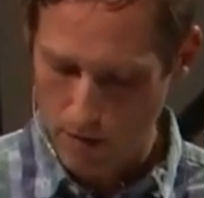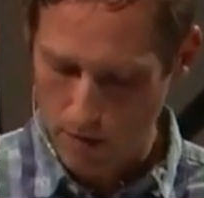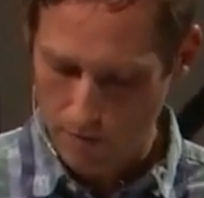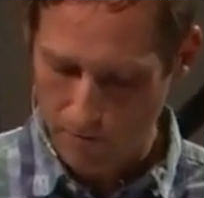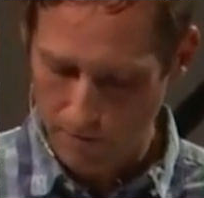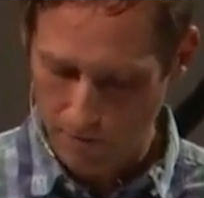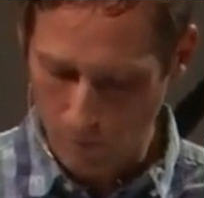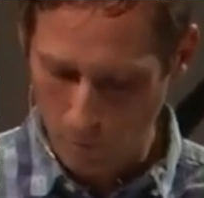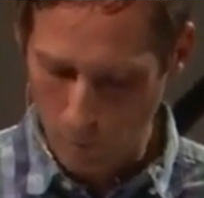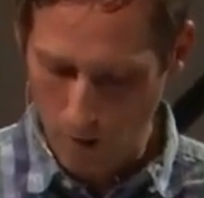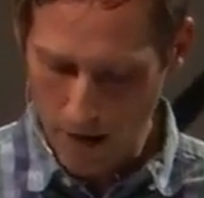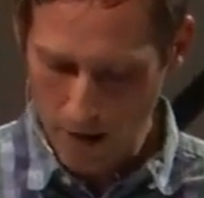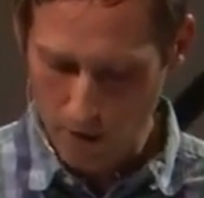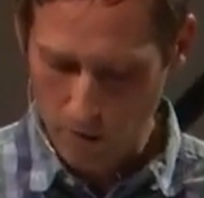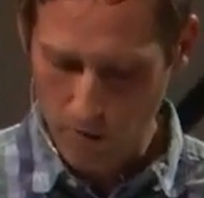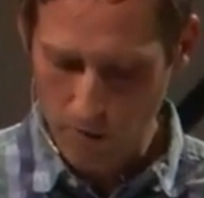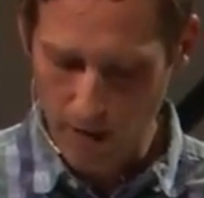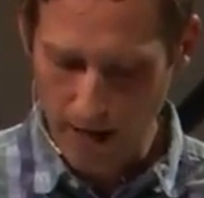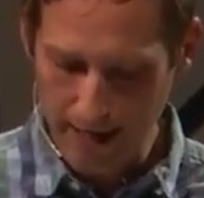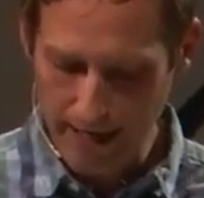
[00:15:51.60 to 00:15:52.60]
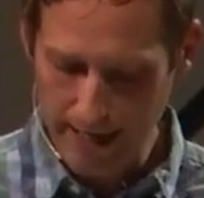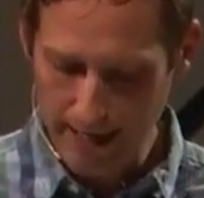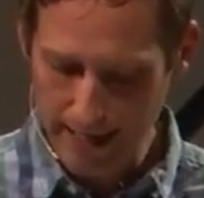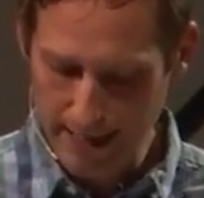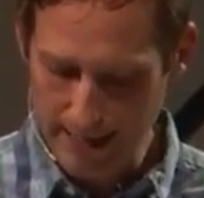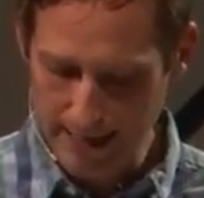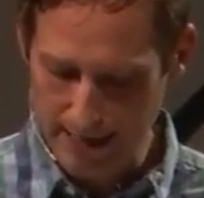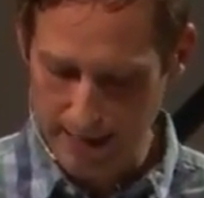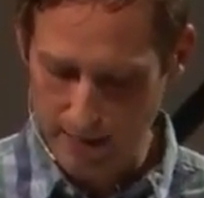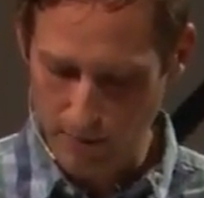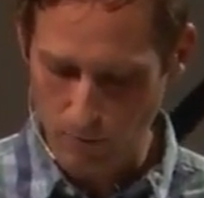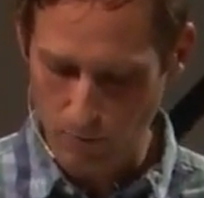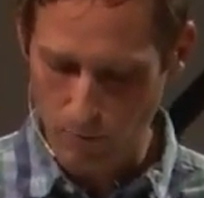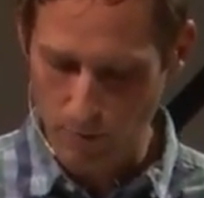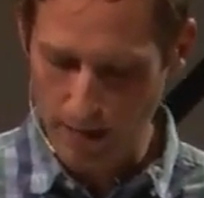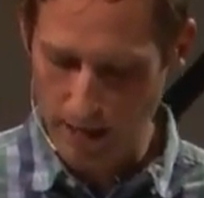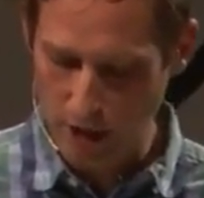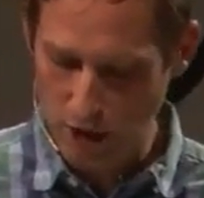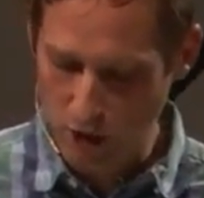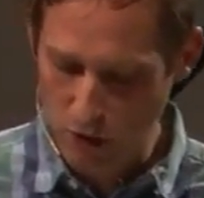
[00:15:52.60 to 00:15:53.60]
For what credit is it
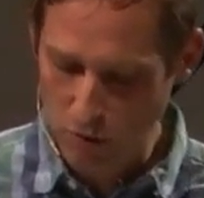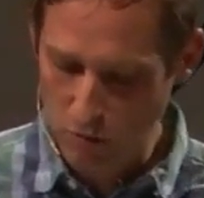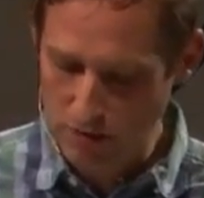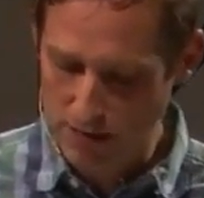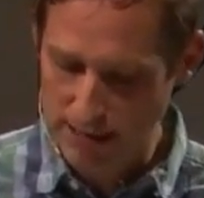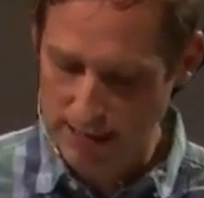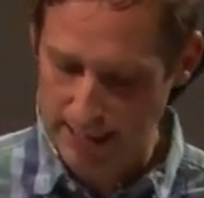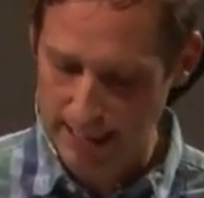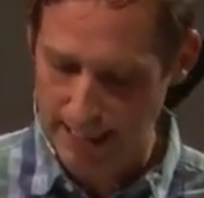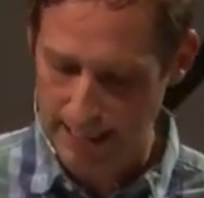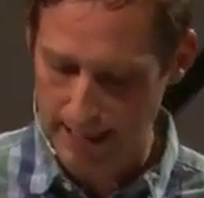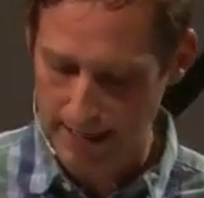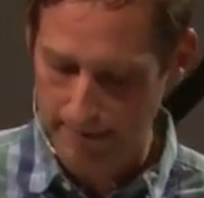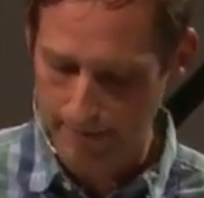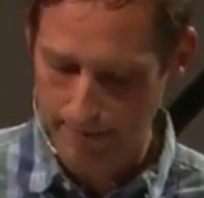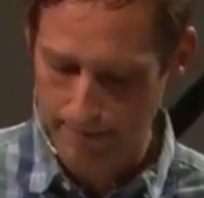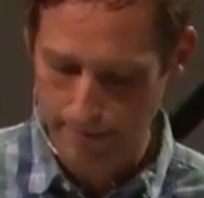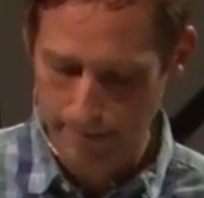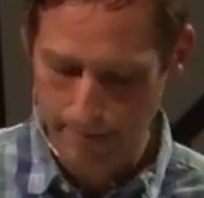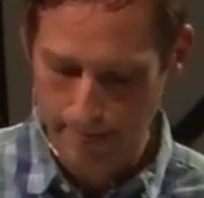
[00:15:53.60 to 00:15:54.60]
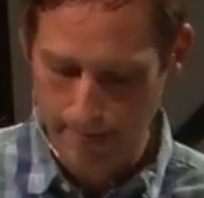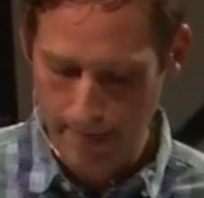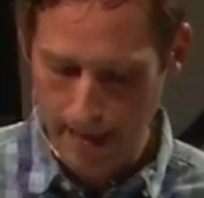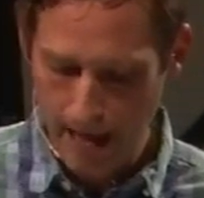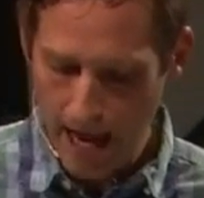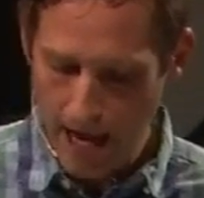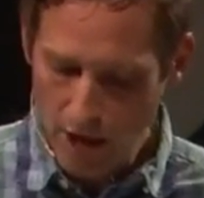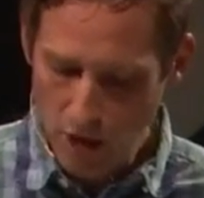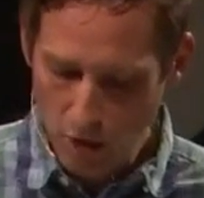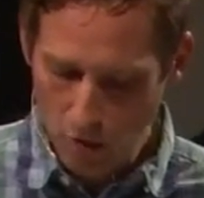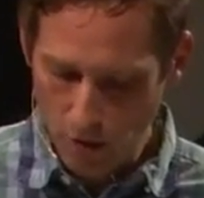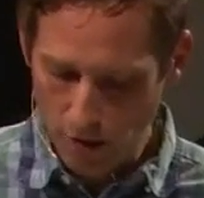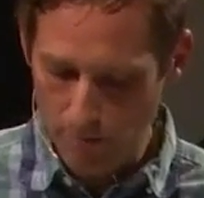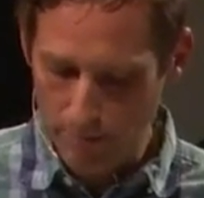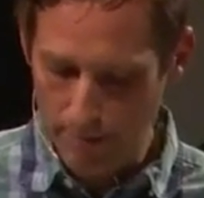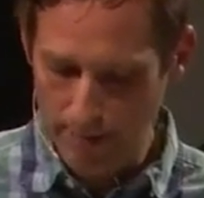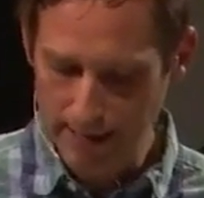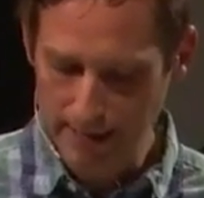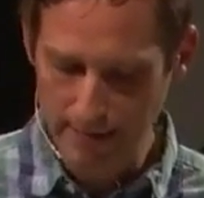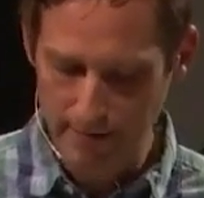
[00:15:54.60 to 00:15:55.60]
when you sin and you are
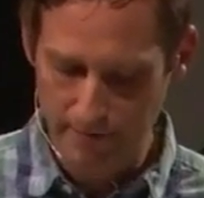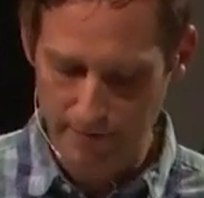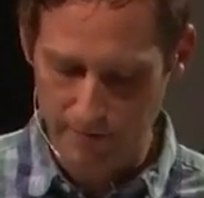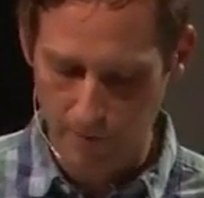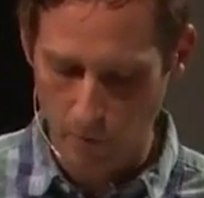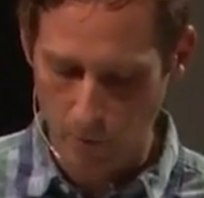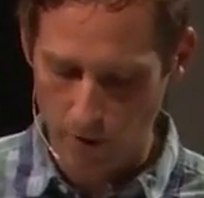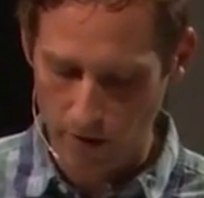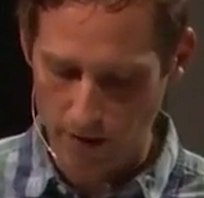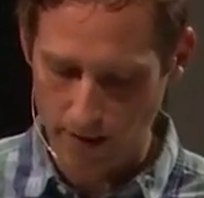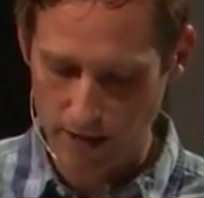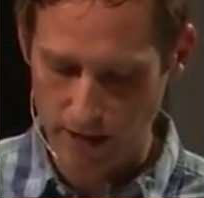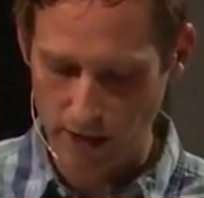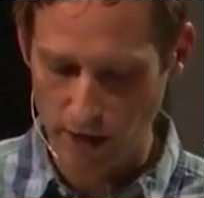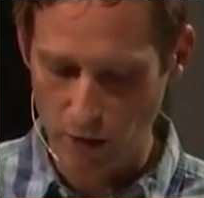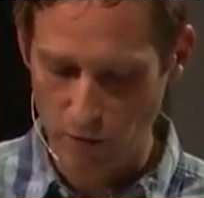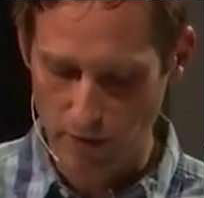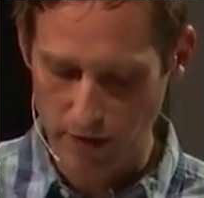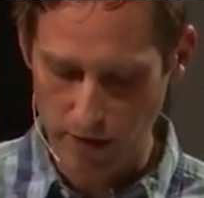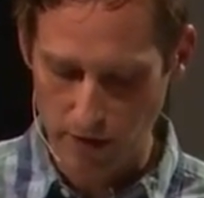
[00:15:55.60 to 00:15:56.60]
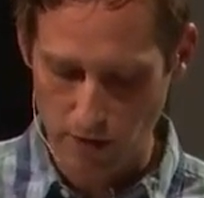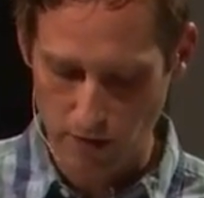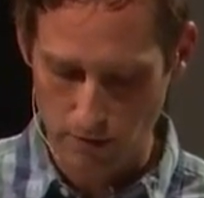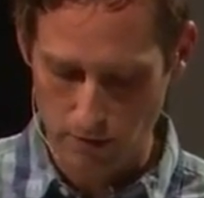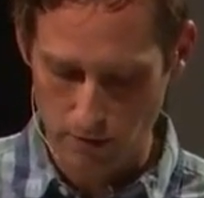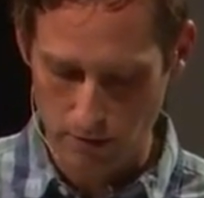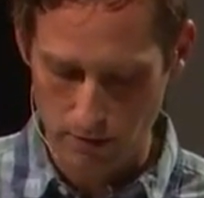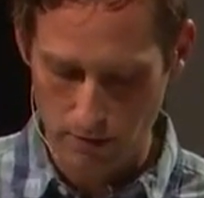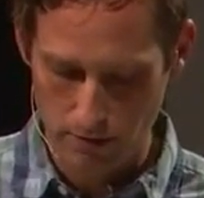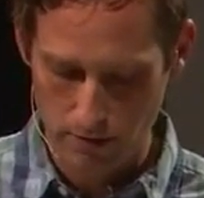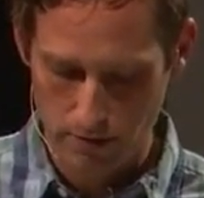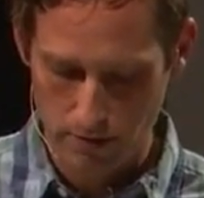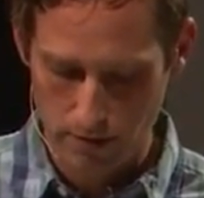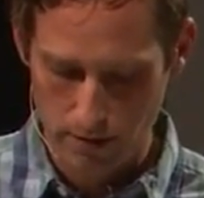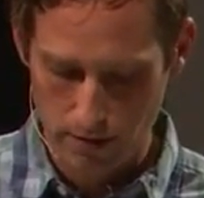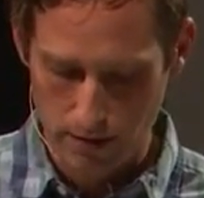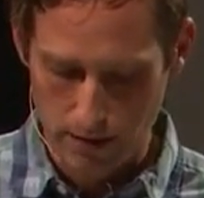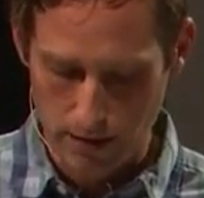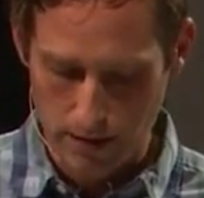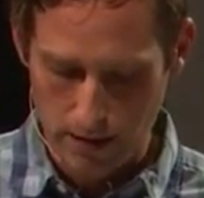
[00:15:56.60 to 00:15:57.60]
beaten for it, you endure?
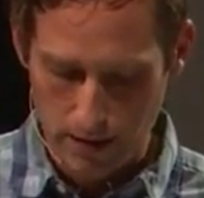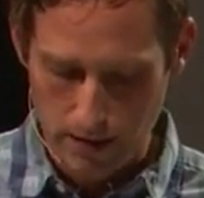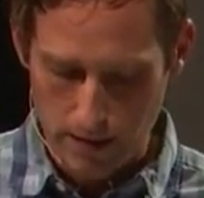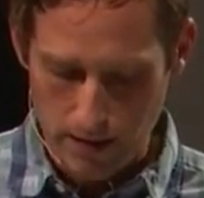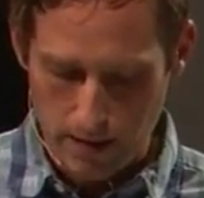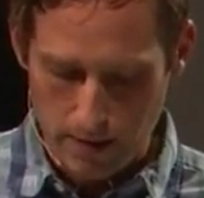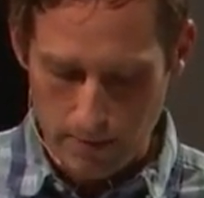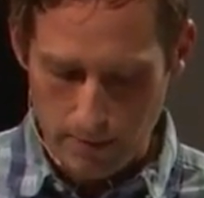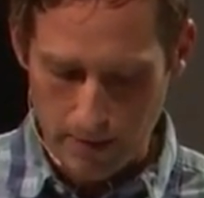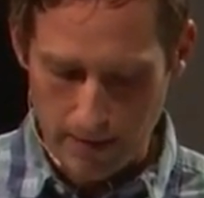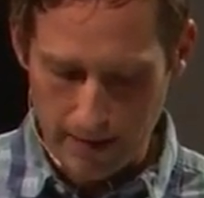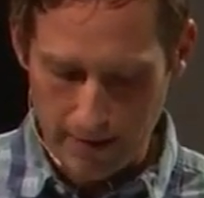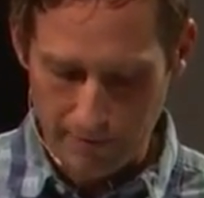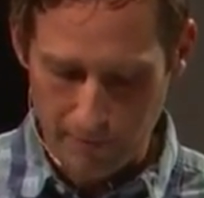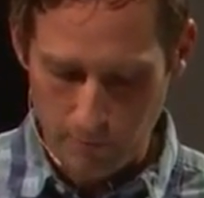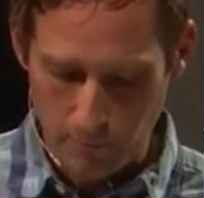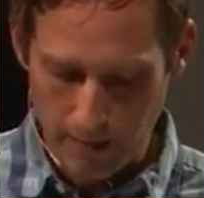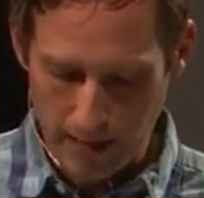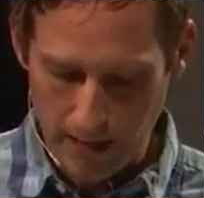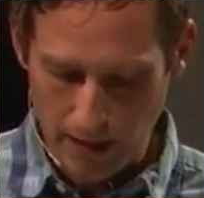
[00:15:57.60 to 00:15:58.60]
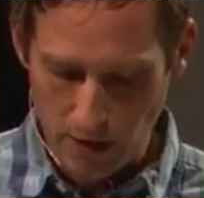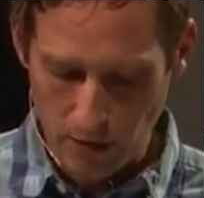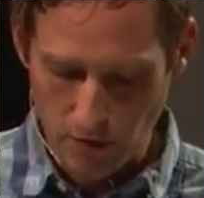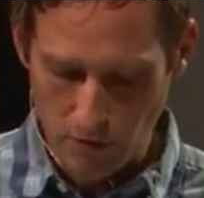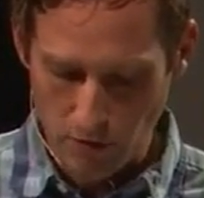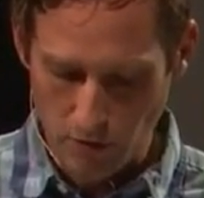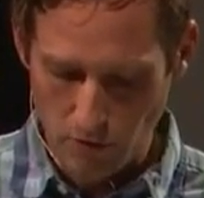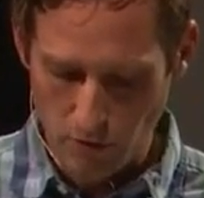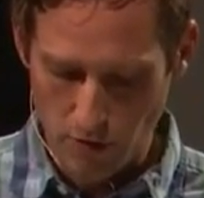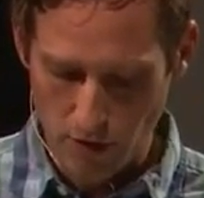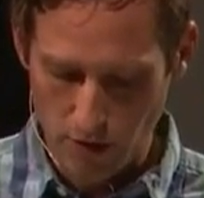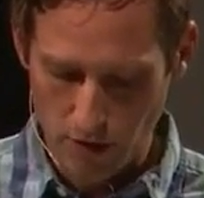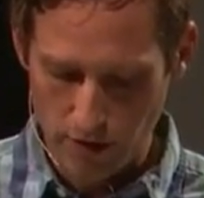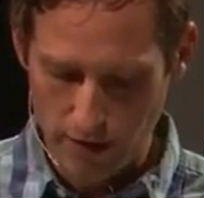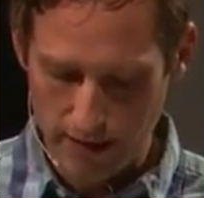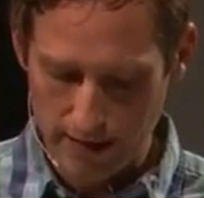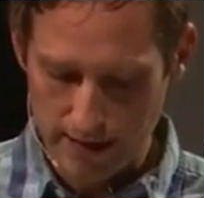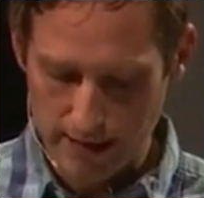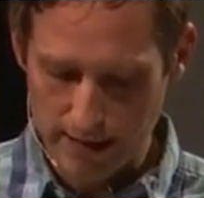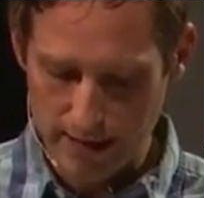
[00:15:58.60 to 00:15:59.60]
But if when you do
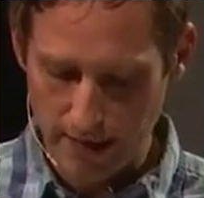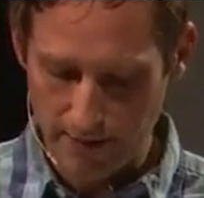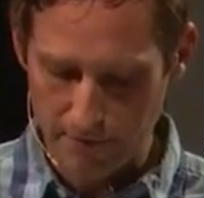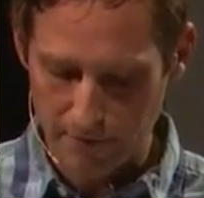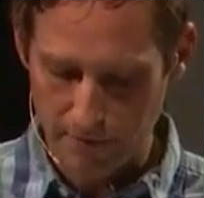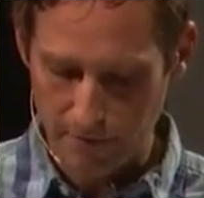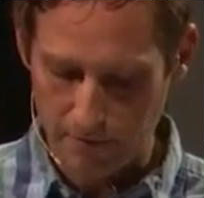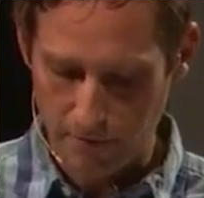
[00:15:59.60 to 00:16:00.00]
good and suffer